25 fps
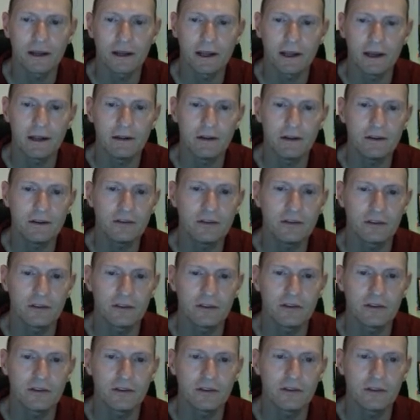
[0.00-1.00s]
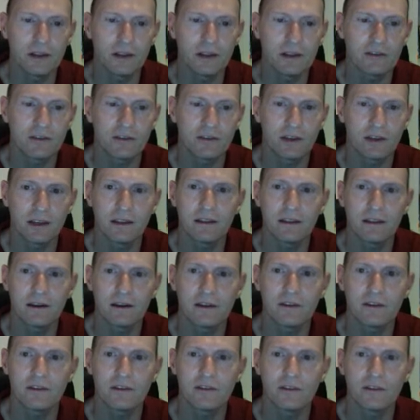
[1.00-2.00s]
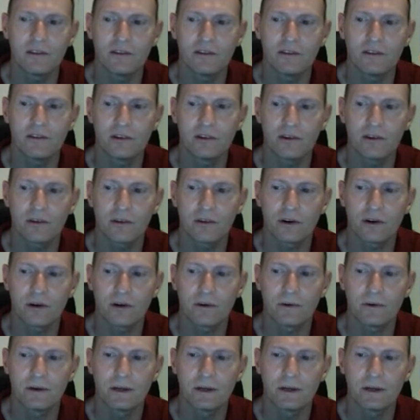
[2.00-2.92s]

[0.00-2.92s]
And in this instance, they see that it's 0.